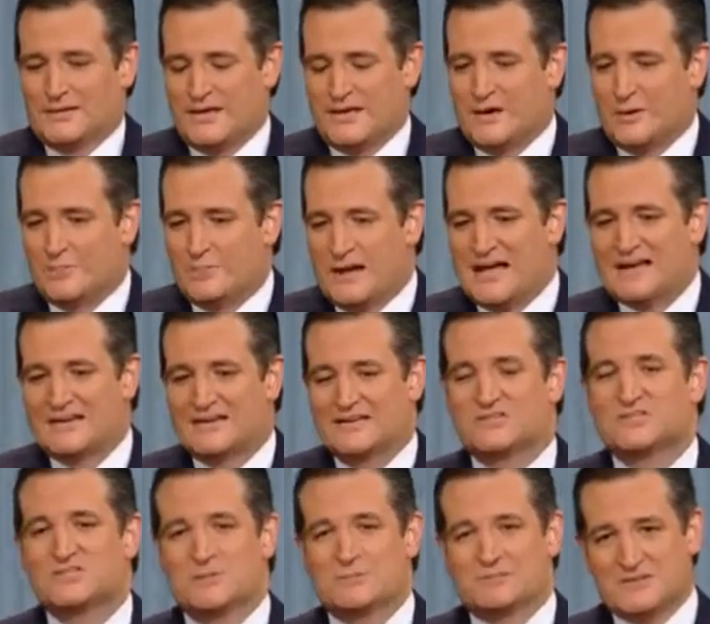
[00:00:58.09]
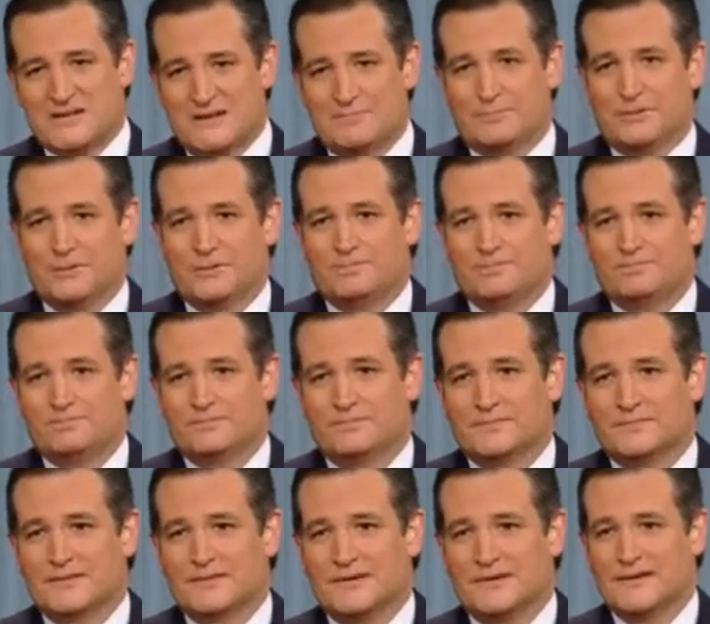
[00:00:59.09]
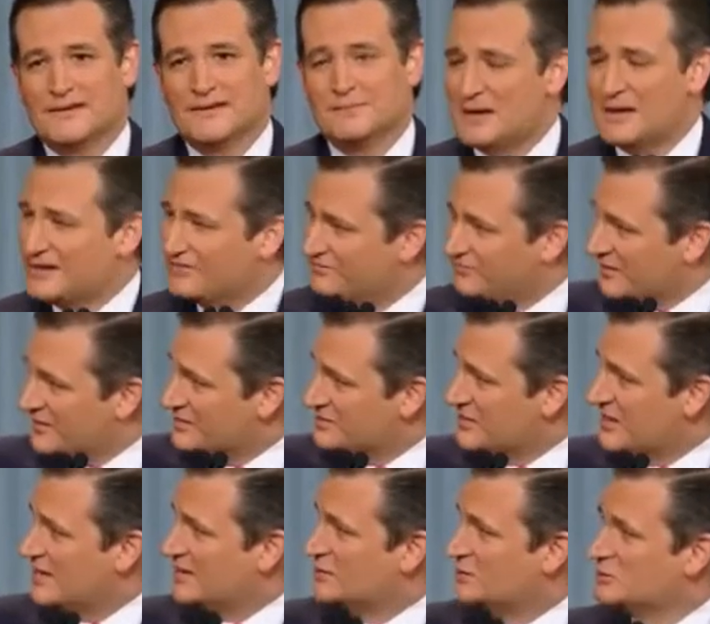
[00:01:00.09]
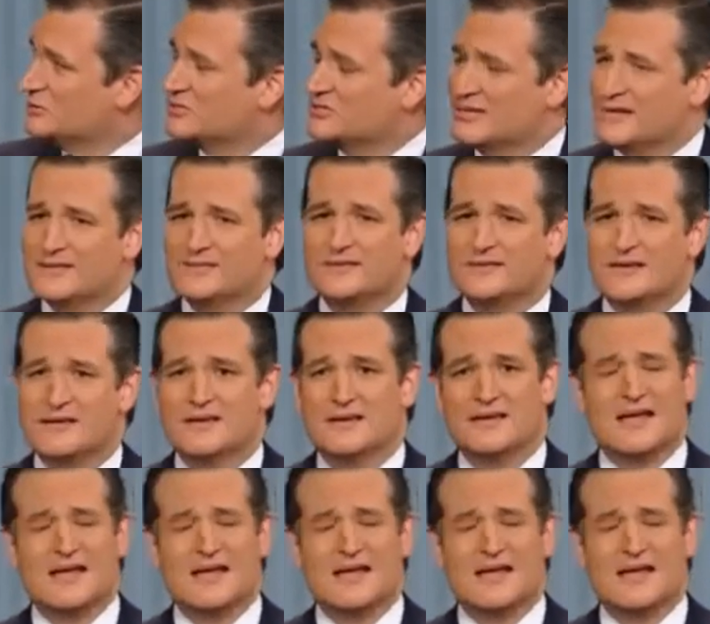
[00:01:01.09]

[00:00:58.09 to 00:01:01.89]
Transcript: You know, back in September, my friend Donald said that he